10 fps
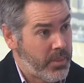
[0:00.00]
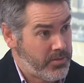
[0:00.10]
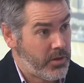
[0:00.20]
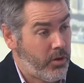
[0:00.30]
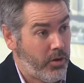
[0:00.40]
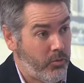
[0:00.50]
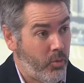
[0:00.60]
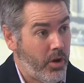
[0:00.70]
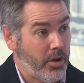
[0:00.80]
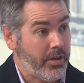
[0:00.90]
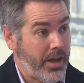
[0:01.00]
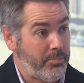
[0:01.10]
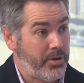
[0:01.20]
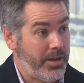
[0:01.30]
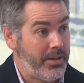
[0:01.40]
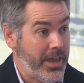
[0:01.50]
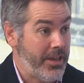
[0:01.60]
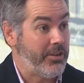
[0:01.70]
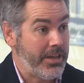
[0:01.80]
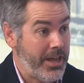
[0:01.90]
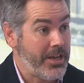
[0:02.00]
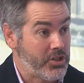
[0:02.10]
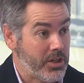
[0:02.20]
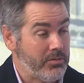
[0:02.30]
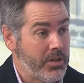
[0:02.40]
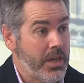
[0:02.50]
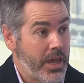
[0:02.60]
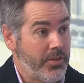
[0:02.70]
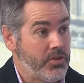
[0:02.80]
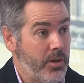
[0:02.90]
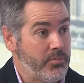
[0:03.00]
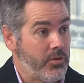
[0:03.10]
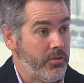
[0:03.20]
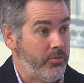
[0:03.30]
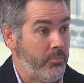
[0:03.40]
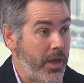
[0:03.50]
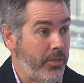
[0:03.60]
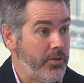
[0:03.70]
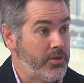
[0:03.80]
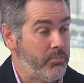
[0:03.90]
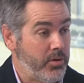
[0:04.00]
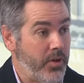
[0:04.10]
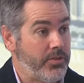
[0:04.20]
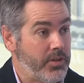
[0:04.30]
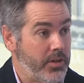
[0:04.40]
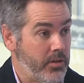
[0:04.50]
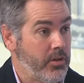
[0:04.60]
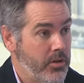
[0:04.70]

There's a lot of work happening in, in Asia in terms of methods of preventing